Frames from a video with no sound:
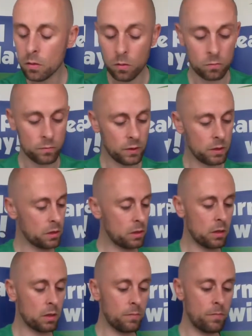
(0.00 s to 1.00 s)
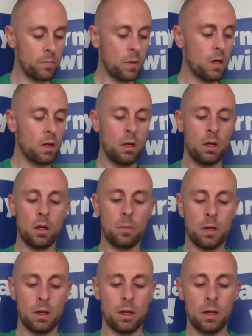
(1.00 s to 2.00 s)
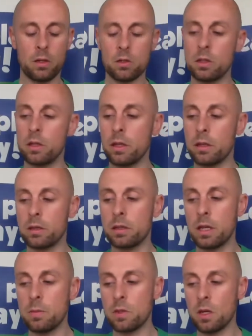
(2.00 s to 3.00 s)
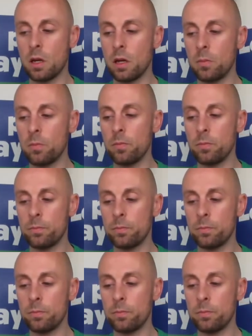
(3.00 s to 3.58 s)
Oh, fantastic. Actually, at the same time,